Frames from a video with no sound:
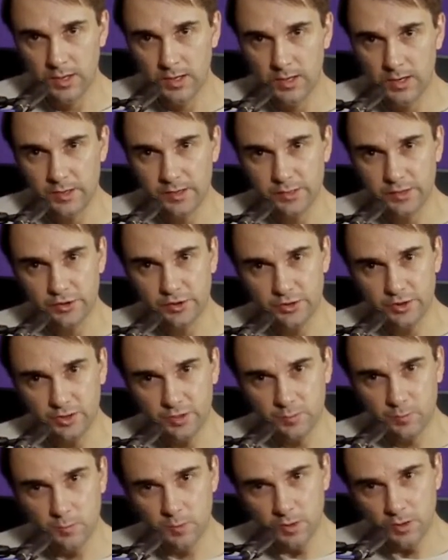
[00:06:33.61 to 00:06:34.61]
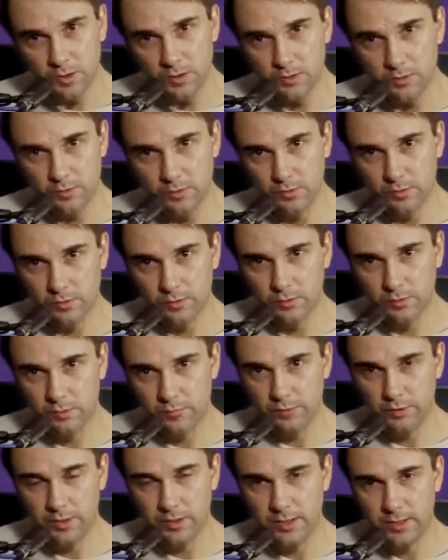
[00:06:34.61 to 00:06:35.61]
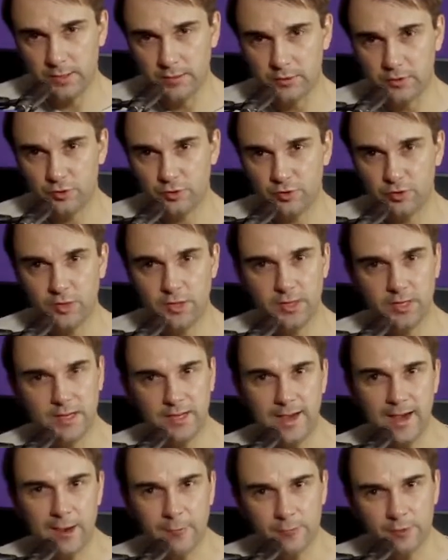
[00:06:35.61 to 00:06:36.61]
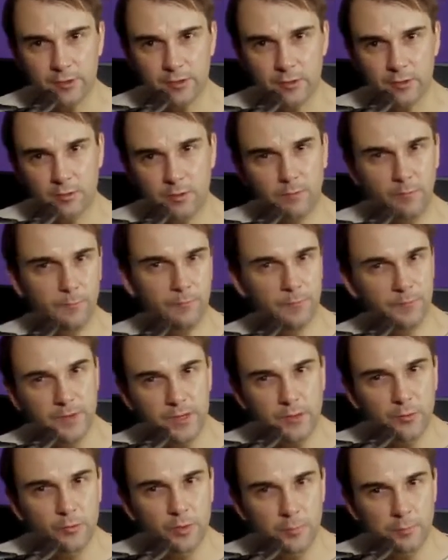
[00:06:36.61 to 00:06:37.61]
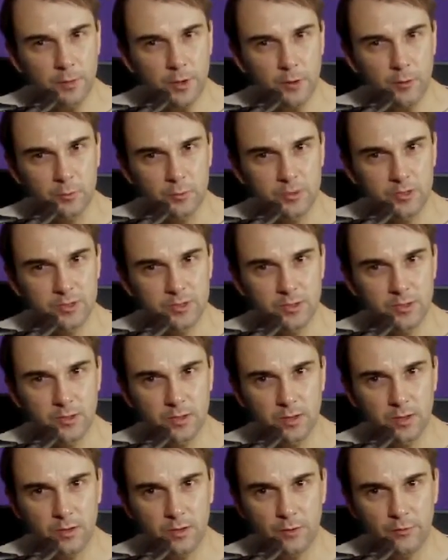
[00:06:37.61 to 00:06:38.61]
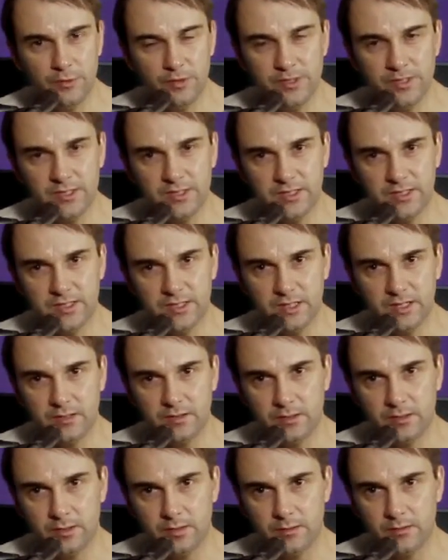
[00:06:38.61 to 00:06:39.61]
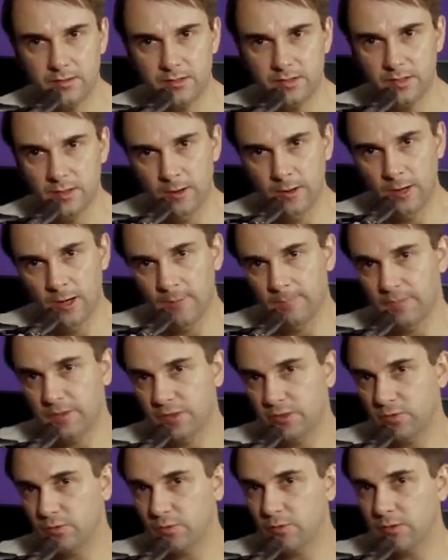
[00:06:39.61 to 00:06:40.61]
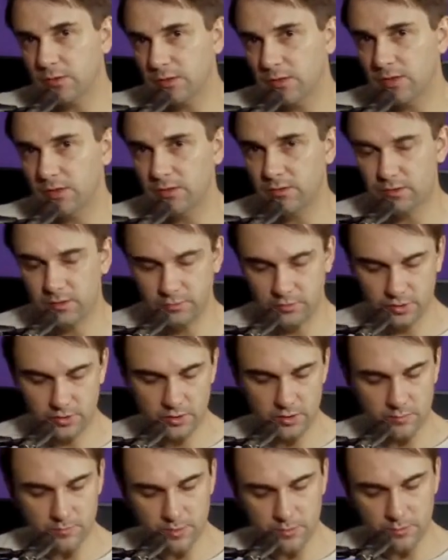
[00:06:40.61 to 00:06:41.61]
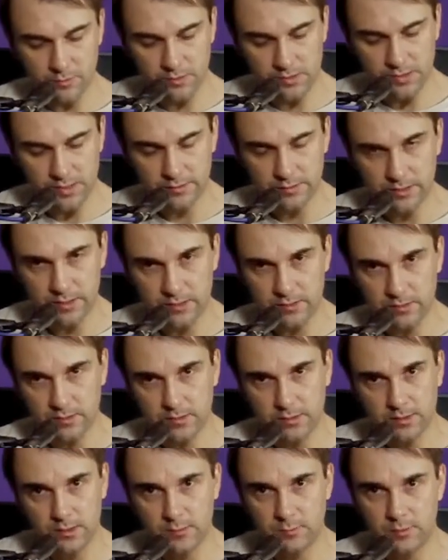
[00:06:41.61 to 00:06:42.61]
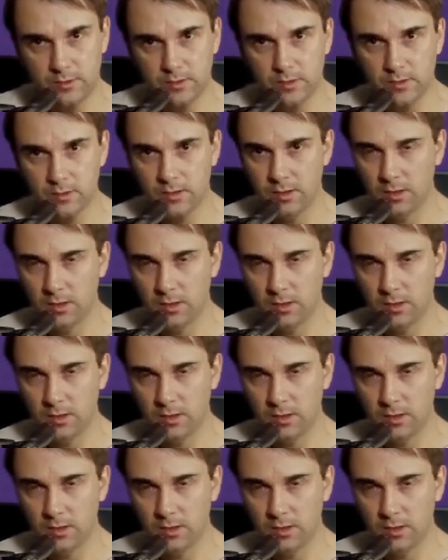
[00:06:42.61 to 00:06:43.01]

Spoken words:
And then just work on the right hand, just trying to count along and feel the pulse of these 16th notes. So all I'm going to do is I'm just going to mute this left hand, as we are,